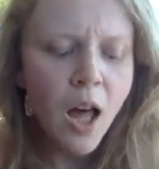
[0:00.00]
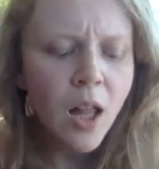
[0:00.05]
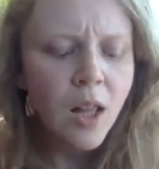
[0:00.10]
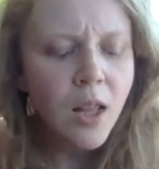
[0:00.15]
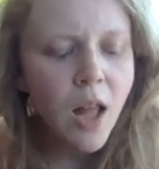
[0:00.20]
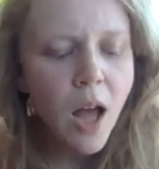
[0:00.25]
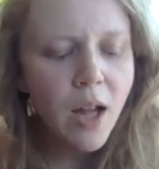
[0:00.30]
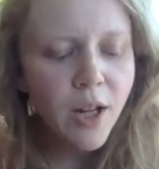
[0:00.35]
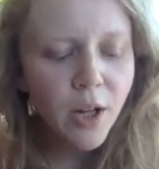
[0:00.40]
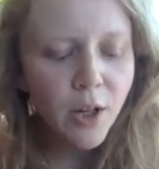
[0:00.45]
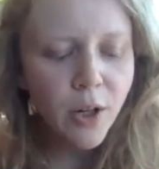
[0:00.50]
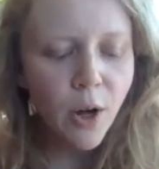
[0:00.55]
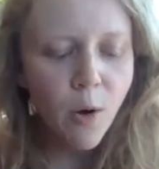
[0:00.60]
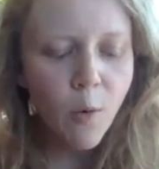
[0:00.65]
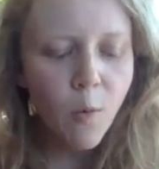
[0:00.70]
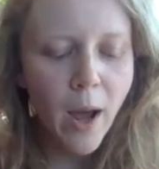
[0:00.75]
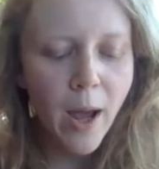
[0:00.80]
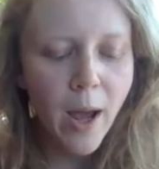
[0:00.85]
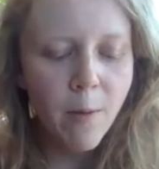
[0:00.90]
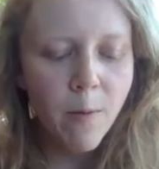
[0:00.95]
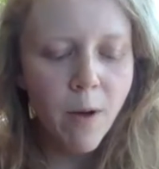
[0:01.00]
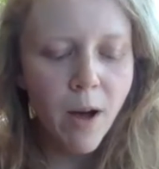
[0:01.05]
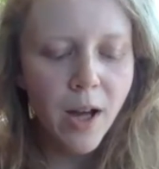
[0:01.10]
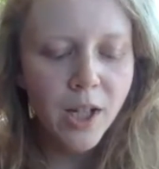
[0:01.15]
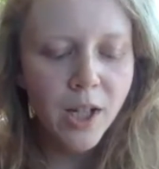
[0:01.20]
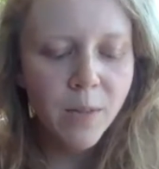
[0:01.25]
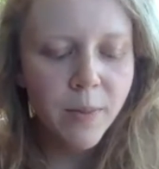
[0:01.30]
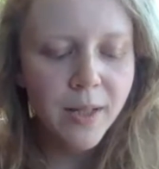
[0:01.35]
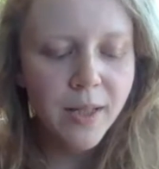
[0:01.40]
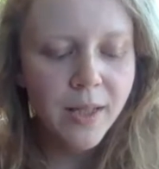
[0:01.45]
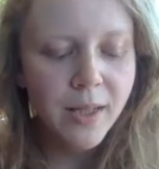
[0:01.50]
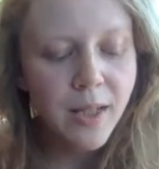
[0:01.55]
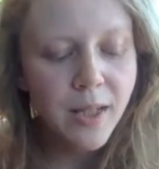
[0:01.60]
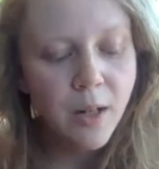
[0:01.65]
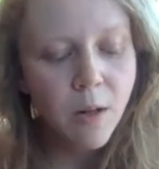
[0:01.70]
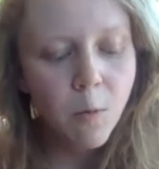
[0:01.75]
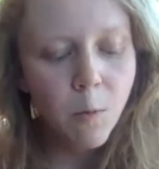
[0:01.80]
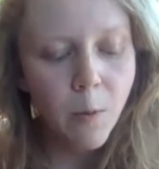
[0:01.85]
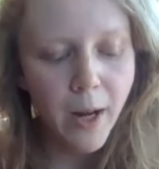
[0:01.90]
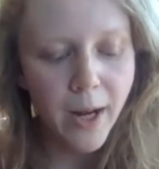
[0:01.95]
long ago whitewashed but
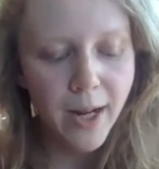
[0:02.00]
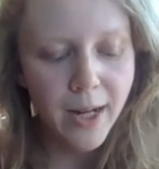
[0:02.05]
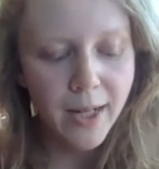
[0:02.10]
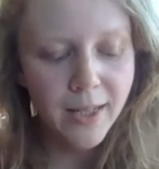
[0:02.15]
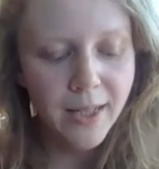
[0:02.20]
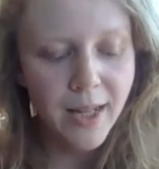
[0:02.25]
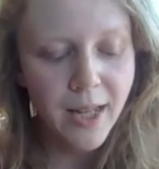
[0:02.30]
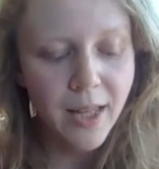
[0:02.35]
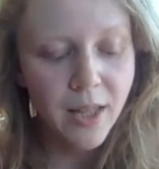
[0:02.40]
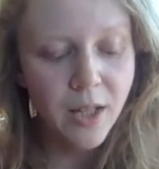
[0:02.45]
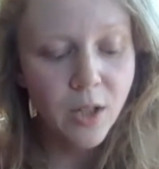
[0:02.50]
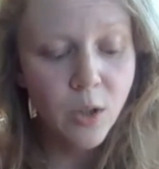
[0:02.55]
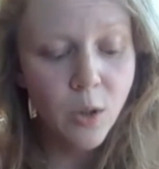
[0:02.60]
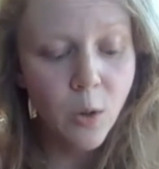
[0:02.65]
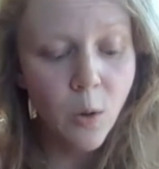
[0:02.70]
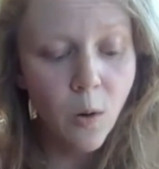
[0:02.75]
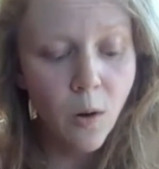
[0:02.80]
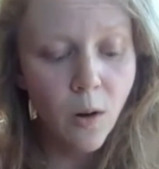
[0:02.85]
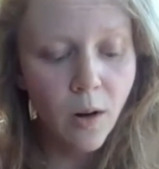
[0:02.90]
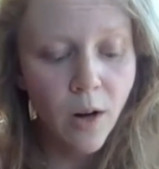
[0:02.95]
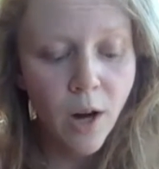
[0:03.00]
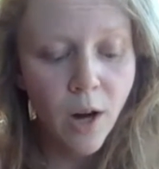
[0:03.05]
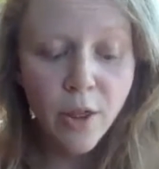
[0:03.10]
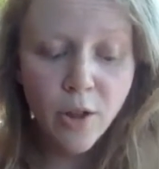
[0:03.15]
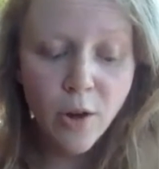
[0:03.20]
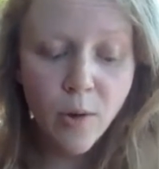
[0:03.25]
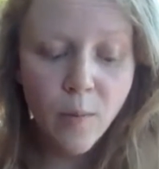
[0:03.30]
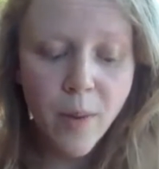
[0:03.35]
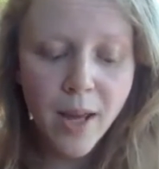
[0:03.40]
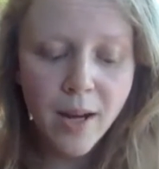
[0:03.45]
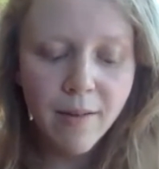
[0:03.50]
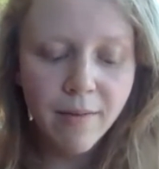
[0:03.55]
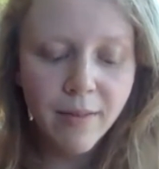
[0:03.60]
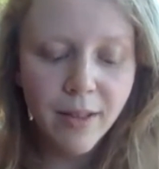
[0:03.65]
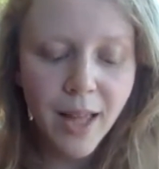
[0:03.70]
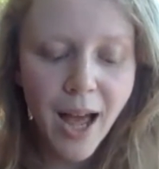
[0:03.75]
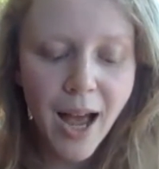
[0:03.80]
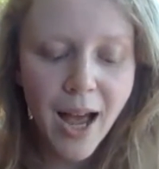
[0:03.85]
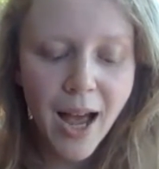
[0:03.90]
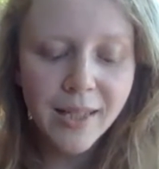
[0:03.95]
still white, and the door, though made of
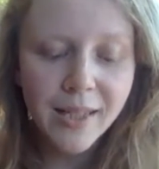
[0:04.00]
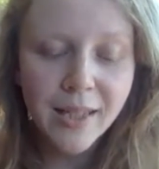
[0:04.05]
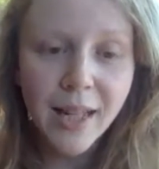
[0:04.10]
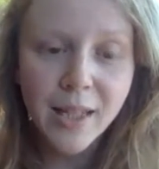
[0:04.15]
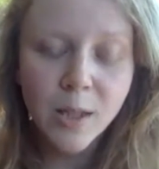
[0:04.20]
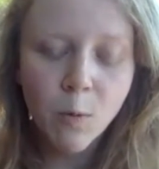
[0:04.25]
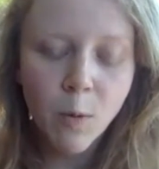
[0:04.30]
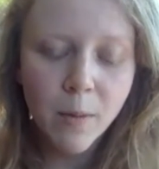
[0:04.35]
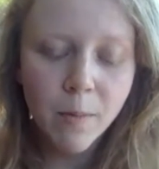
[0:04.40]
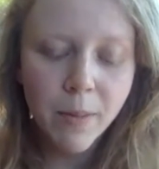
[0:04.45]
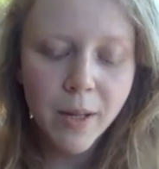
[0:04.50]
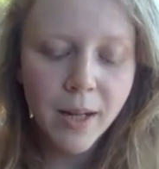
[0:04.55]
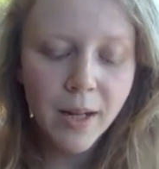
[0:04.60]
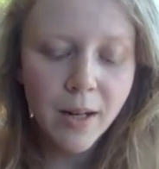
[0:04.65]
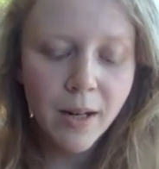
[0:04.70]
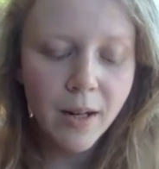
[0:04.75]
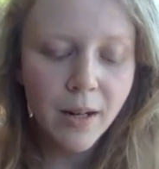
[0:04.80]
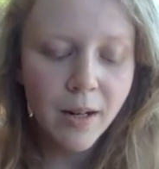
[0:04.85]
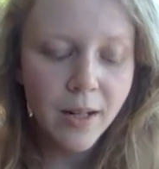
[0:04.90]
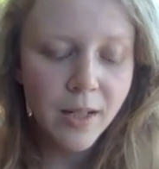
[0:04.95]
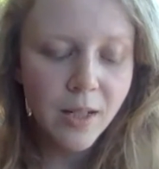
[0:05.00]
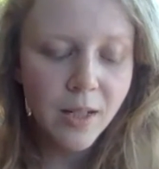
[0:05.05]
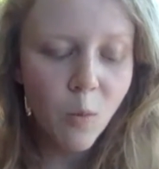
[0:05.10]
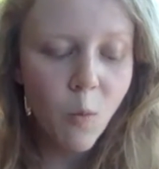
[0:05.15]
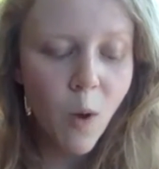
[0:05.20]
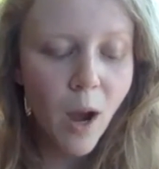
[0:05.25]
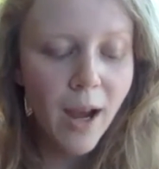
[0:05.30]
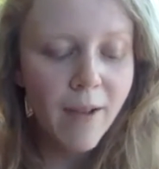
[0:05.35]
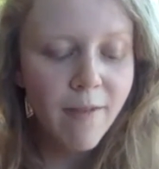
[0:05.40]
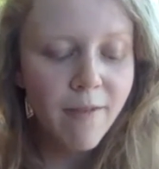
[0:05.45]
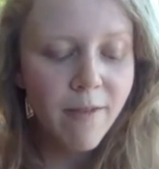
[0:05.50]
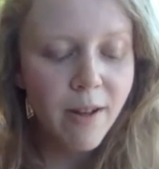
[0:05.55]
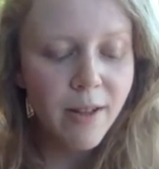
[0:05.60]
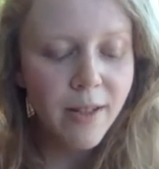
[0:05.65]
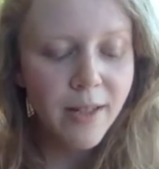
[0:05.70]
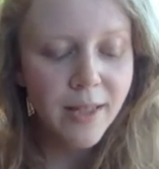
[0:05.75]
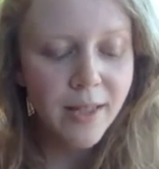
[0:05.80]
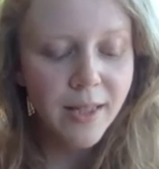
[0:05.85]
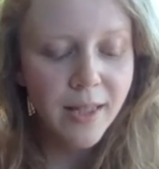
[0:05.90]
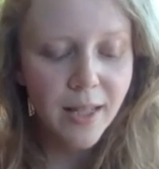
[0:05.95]
glass, lets one peer into white
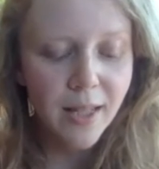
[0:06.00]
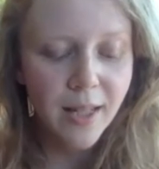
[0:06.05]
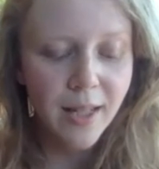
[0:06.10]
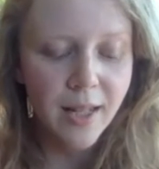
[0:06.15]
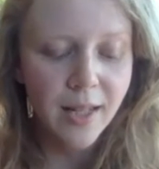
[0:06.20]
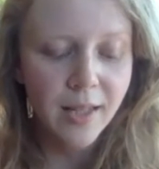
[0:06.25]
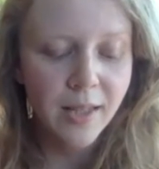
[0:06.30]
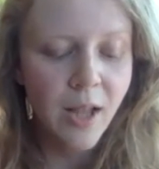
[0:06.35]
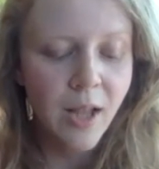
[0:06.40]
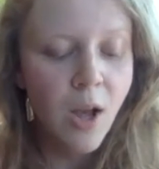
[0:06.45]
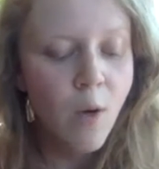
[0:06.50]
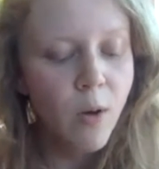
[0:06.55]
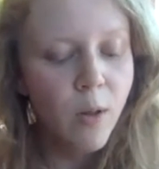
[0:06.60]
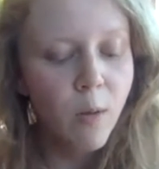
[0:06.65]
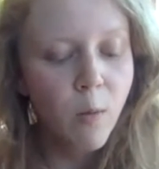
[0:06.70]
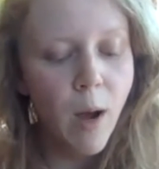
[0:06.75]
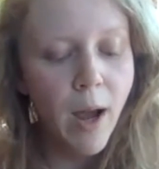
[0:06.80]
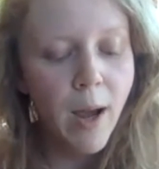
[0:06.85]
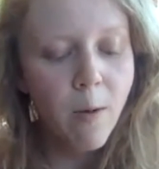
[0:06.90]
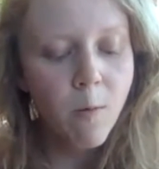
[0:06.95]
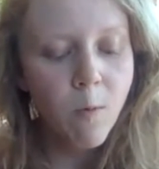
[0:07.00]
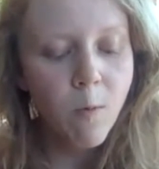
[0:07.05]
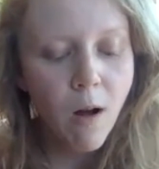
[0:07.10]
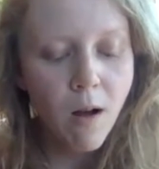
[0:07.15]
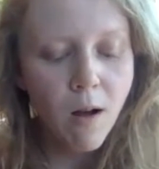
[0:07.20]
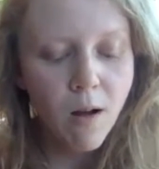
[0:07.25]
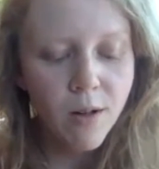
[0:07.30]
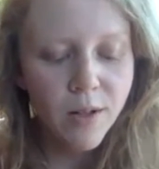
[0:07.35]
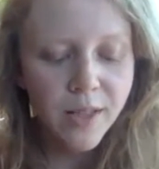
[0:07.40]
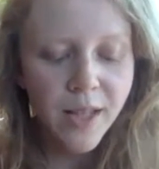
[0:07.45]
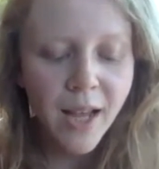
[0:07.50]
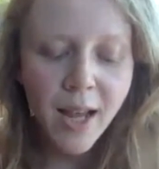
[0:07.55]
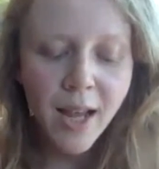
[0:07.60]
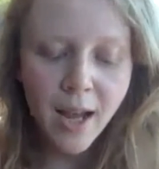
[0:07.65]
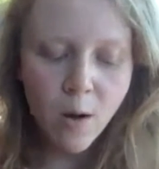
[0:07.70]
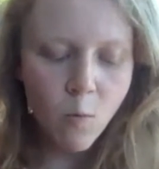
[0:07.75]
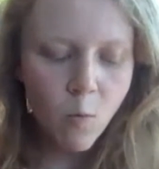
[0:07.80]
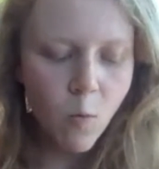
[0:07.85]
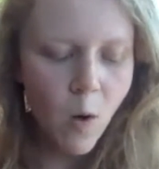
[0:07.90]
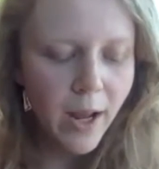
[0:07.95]
vaulted ceilings with white walls
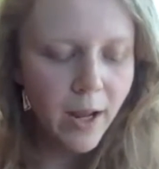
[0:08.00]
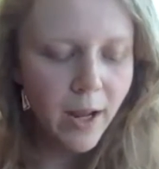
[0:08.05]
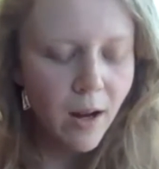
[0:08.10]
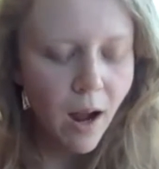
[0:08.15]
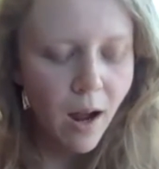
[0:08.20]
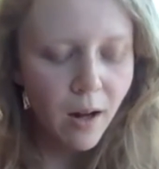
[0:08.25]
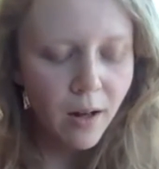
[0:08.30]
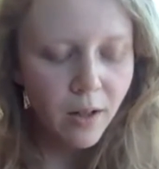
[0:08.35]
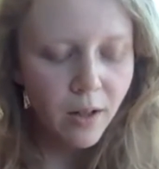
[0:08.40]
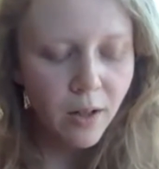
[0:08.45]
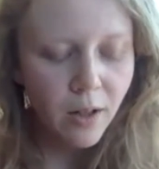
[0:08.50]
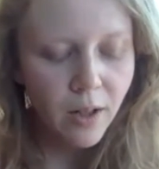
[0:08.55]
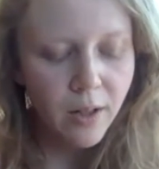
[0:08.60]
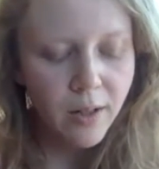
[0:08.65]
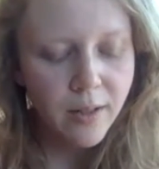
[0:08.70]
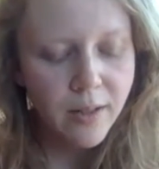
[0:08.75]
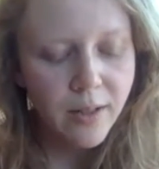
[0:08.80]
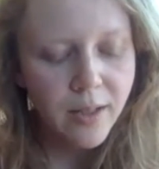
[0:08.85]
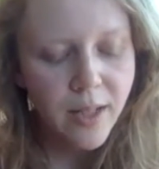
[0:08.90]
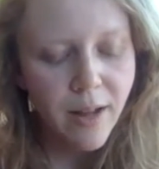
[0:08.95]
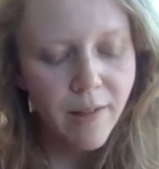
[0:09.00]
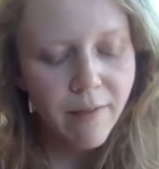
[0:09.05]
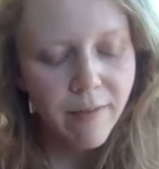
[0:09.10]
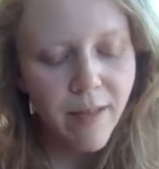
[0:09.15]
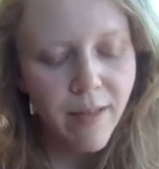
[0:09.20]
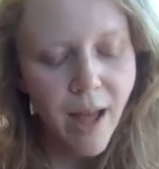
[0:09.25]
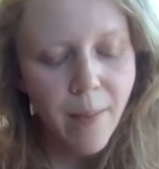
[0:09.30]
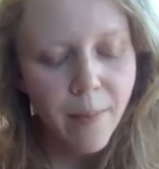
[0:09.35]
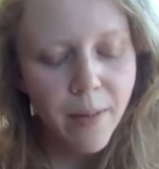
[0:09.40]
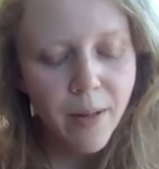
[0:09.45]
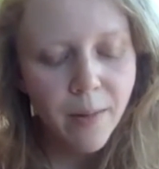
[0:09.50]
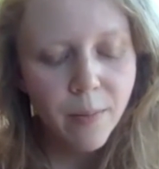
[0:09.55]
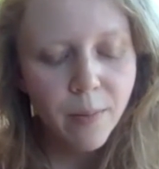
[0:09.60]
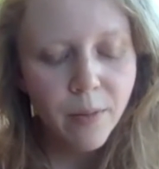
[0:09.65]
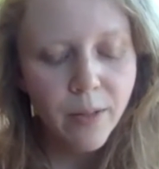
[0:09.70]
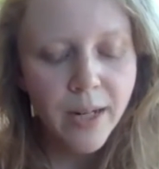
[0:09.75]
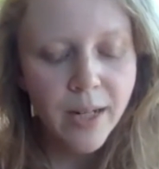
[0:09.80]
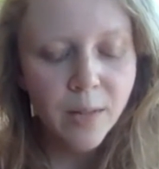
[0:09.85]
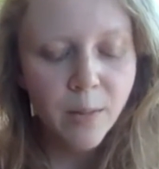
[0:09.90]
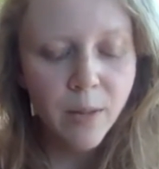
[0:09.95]
and white cotton curtains that flap in a
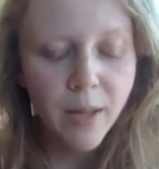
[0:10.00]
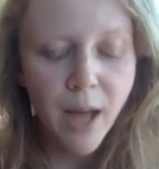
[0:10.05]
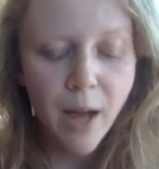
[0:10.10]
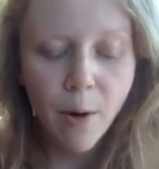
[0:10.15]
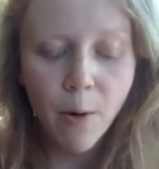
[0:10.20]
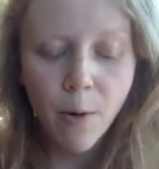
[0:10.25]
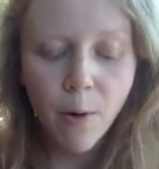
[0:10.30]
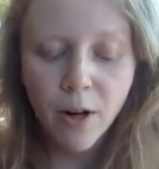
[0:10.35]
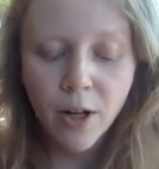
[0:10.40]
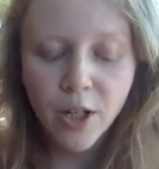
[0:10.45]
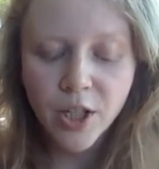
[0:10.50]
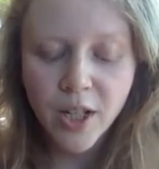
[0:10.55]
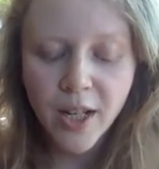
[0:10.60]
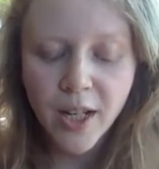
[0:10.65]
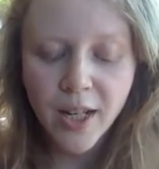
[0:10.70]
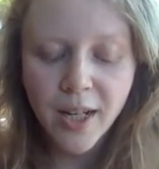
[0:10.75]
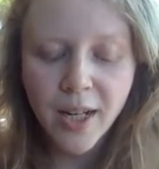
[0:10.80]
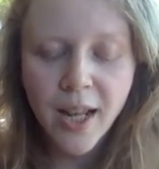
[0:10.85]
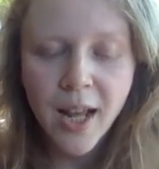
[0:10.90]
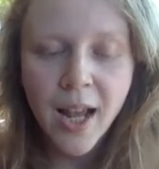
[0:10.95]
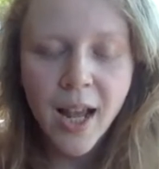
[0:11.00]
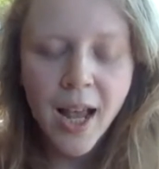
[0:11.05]
breeze without origin,